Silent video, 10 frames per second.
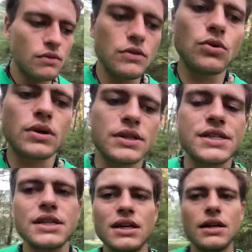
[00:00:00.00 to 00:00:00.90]
you can
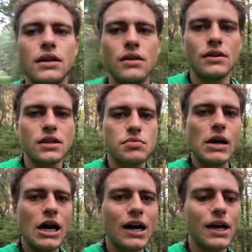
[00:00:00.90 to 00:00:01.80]
sit in that's
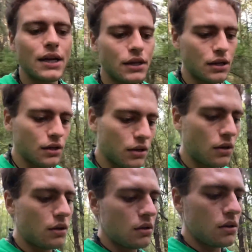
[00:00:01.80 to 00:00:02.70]
behind
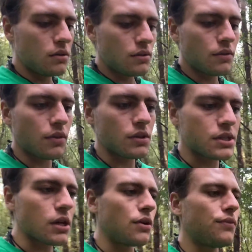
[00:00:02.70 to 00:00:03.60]
the
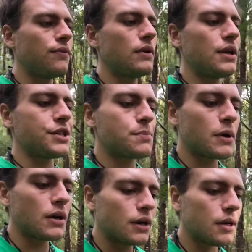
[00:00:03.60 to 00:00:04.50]
self and it's
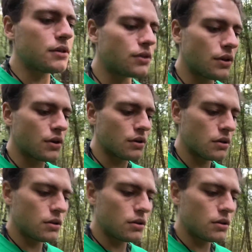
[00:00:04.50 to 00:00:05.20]
behind the